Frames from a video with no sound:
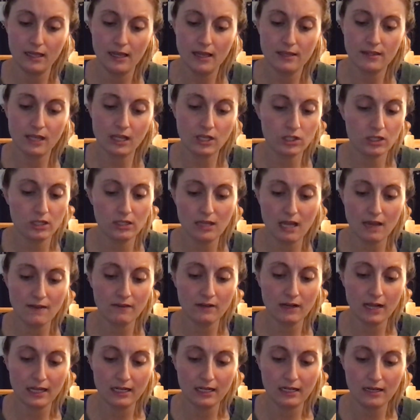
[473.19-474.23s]
that she never
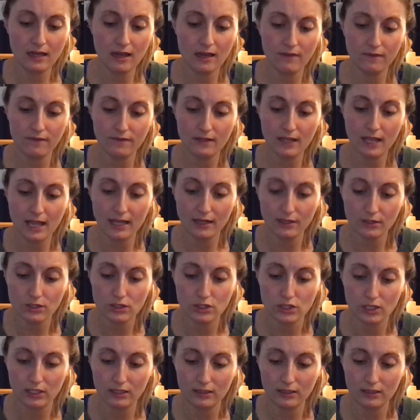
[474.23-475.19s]
had enough energy